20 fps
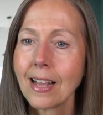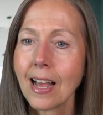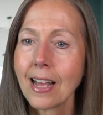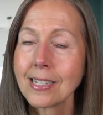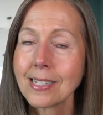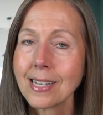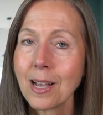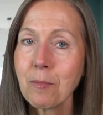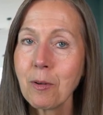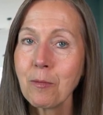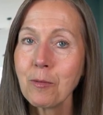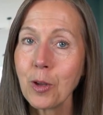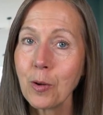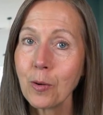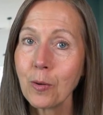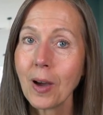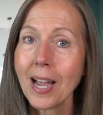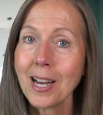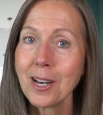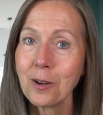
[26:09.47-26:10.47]
some of
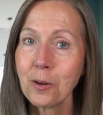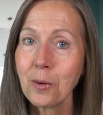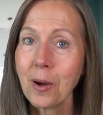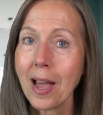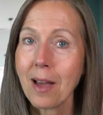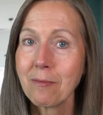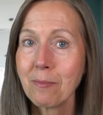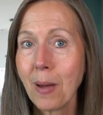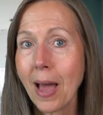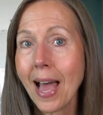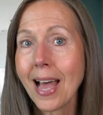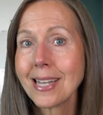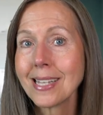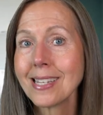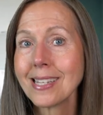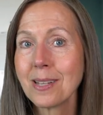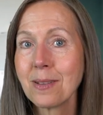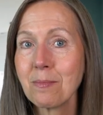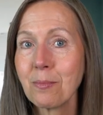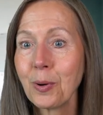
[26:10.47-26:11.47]
you I know have
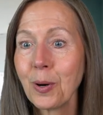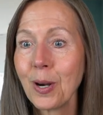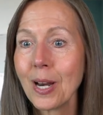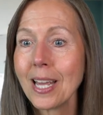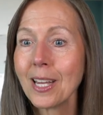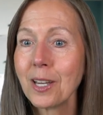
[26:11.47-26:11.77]
passed some pretty